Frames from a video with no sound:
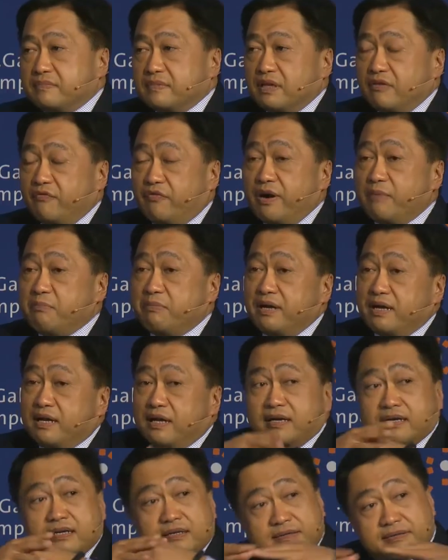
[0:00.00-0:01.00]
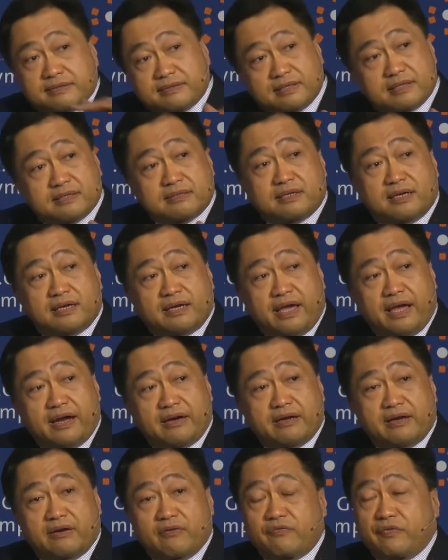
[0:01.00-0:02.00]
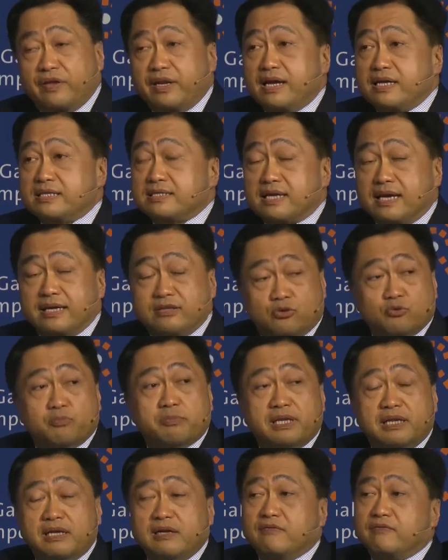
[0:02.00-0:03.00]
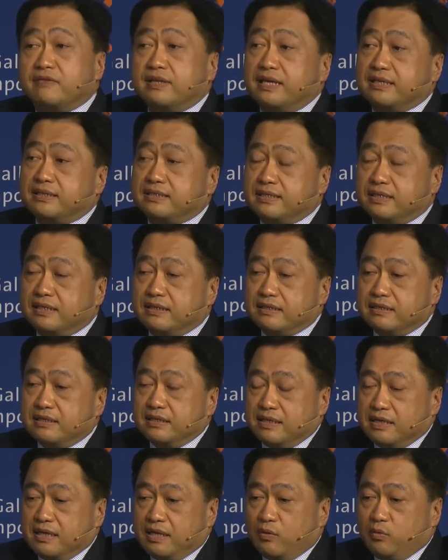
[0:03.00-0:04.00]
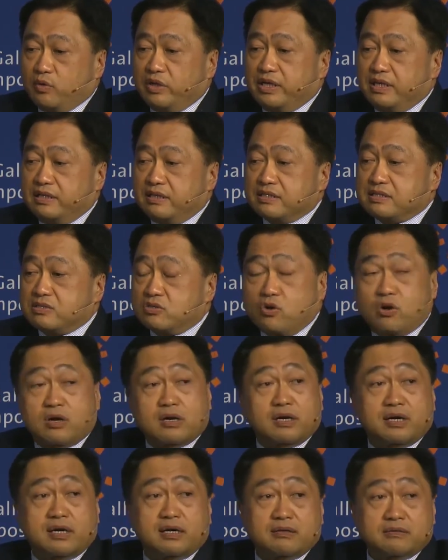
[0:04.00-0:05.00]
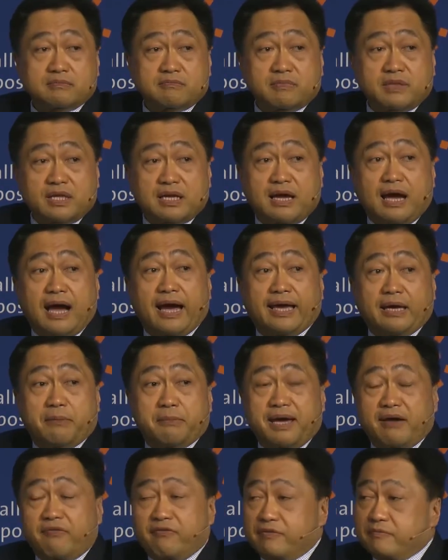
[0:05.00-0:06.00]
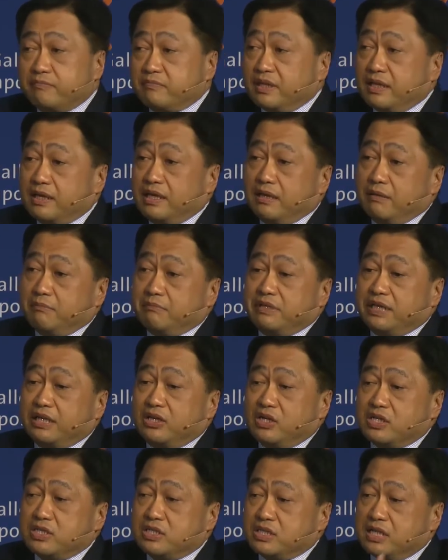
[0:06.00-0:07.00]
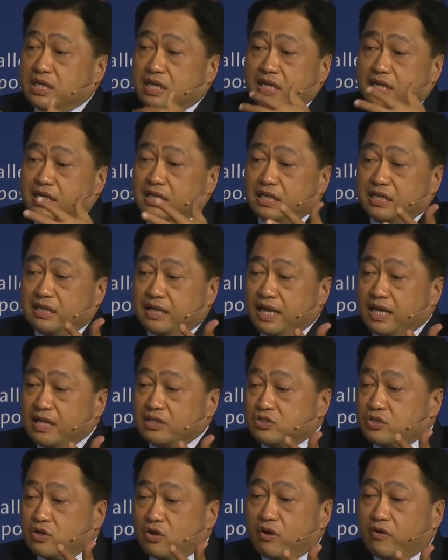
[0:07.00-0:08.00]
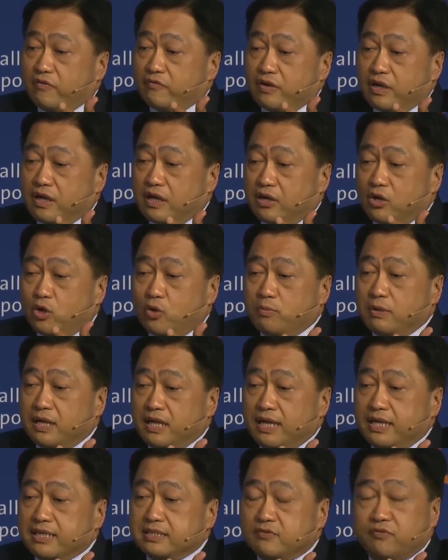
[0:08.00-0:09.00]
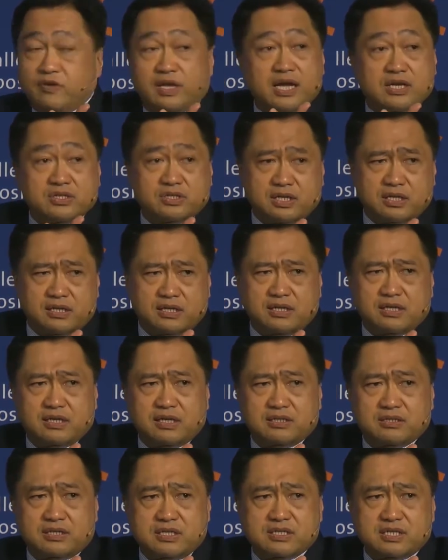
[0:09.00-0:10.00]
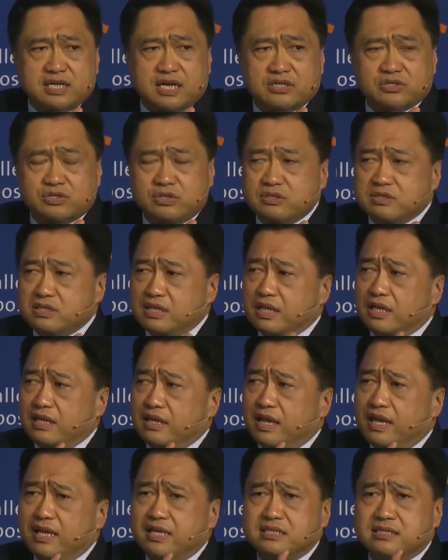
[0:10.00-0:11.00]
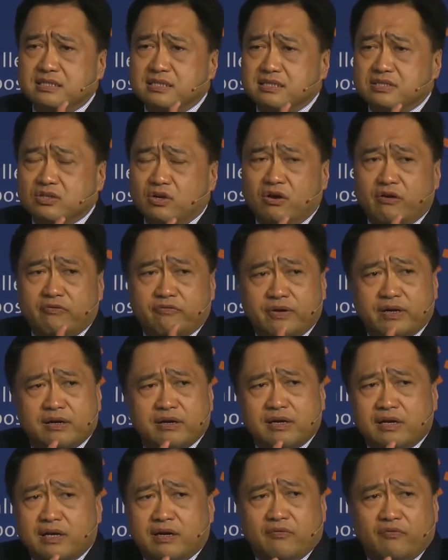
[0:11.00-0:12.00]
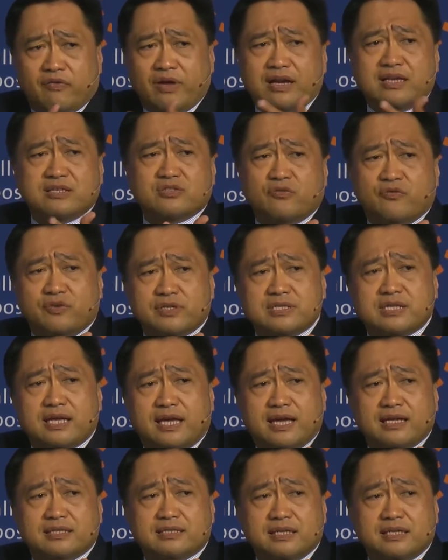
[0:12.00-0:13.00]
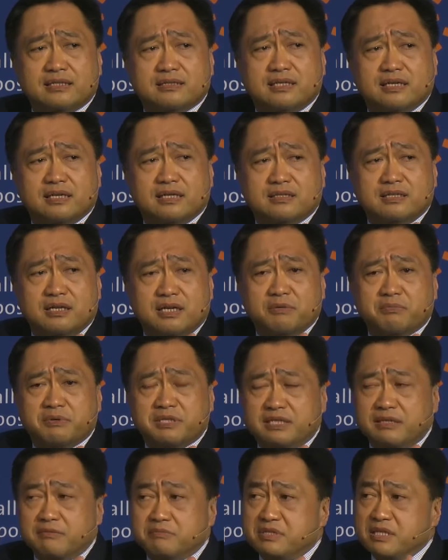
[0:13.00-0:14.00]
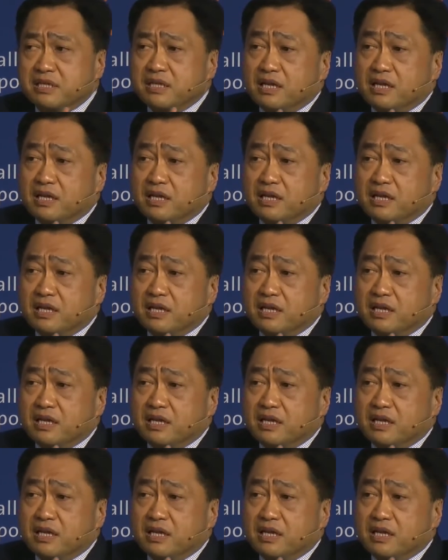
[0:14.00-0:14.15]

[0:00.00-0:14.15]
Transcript: from the area of finance, I do believe that we need a stronger IMF. Because in an age of globalized financial transactions, in an age of very sophisticated derivatives,